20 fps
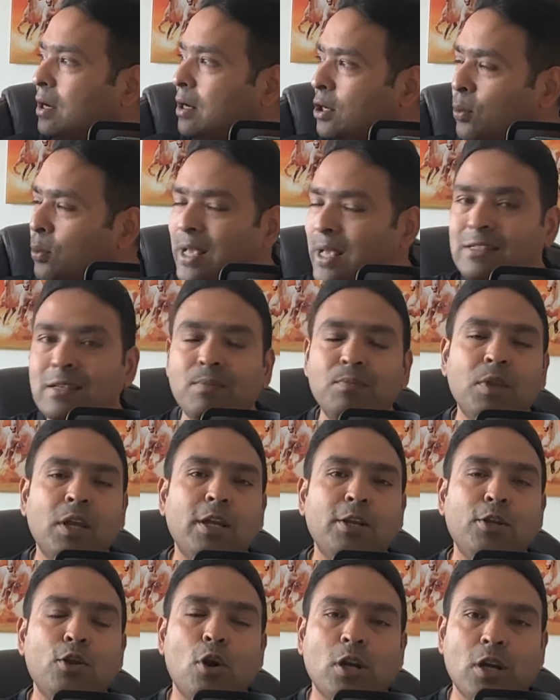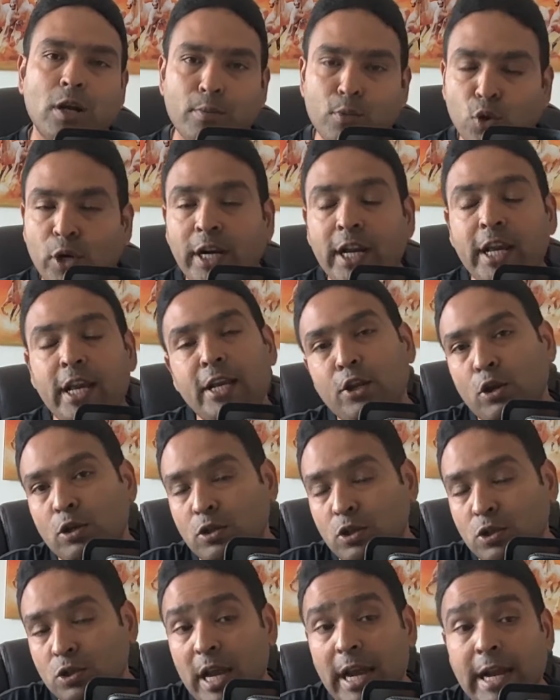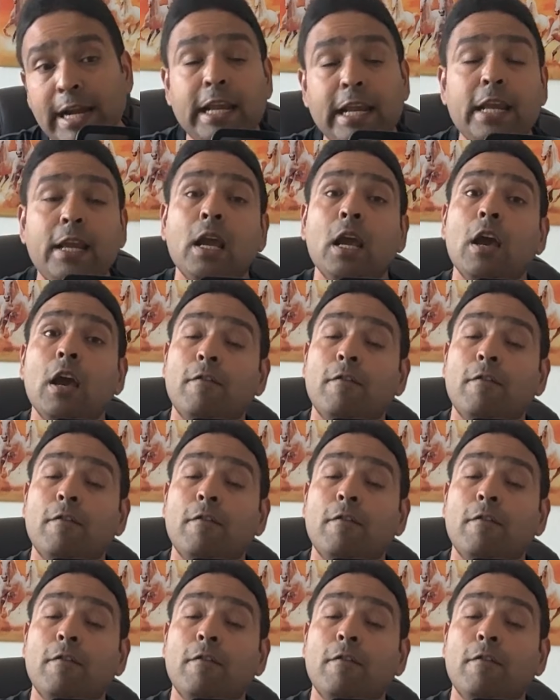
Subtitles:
doing something in your community, in your society,